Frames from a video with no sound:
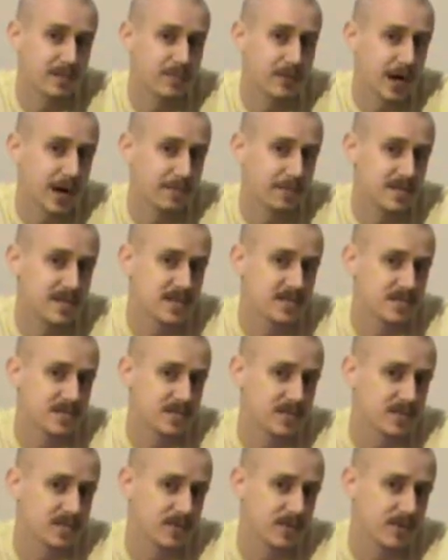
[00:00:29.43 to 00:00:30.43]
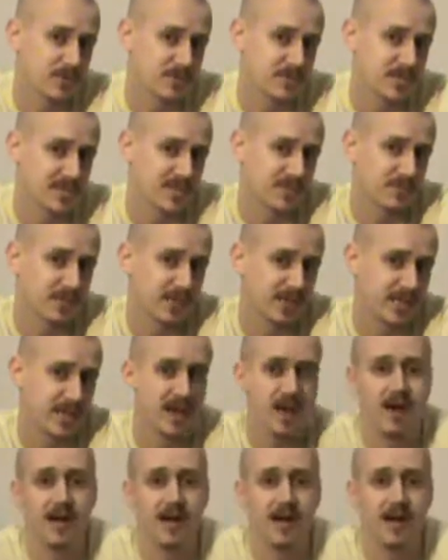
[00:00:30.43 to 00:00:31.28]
be a prop piece as opposed to something that